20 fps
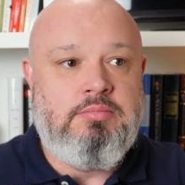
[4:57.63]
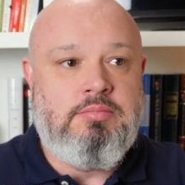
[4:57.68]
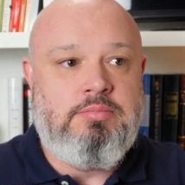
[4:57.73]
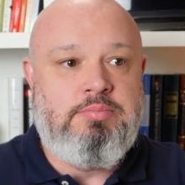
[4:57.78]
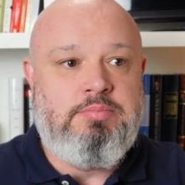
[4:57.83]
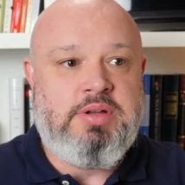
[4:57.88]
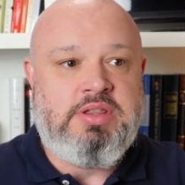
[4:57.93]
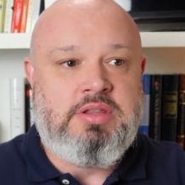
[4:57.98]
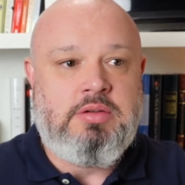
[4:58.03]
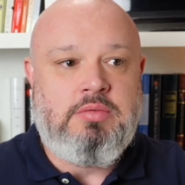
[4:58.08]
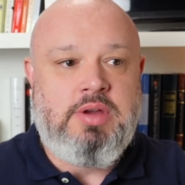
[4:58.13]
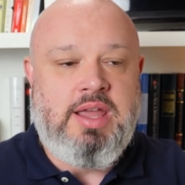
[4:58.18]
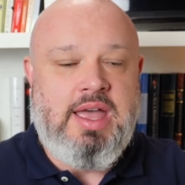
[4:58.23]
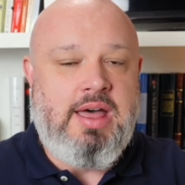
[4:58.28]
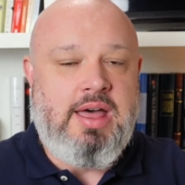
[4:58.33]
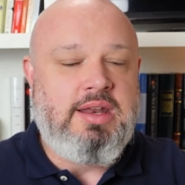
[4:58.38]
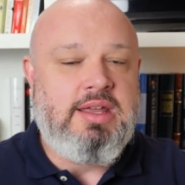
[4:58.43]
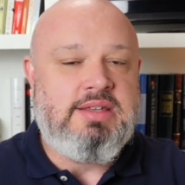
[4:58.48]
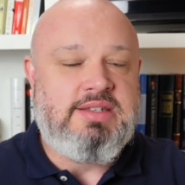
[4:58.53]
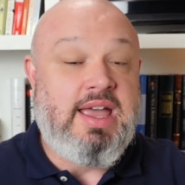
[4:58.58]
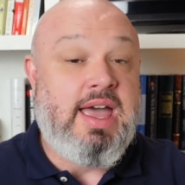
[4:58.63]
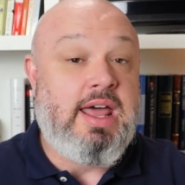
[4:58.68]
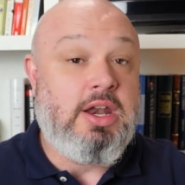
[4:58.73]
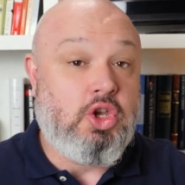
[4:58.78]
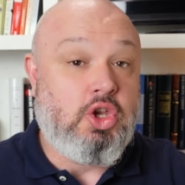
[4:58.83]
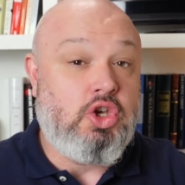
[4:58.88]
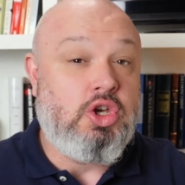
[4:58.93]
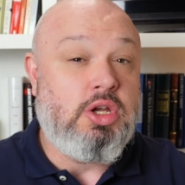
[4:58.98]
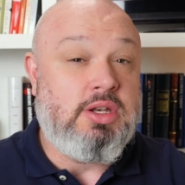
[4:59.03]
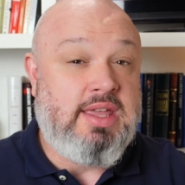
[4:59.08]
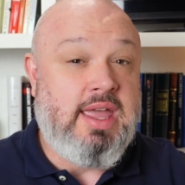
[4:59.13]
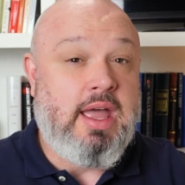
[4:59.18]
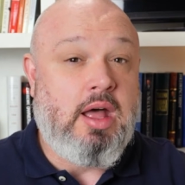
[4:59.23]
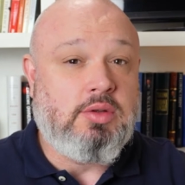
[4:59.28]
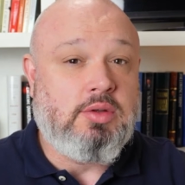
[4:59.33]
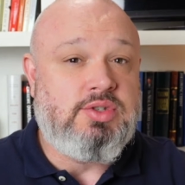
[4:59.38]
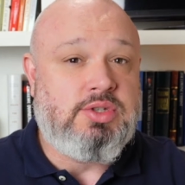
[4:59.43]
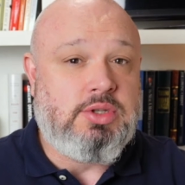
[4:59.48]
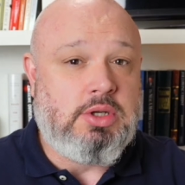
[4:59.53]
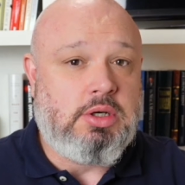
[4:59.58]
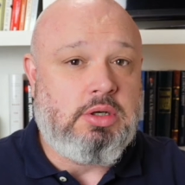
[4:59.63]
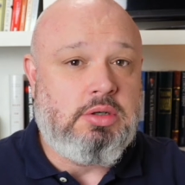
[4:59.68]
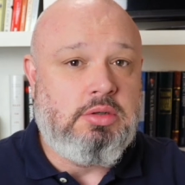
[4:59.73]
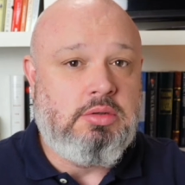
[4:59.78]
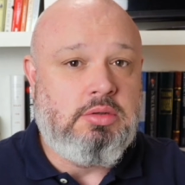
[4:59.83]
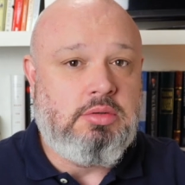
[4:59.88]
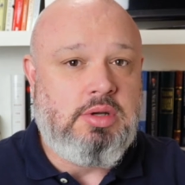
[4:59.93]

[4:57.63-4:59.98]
But the reality is I had a good counselor,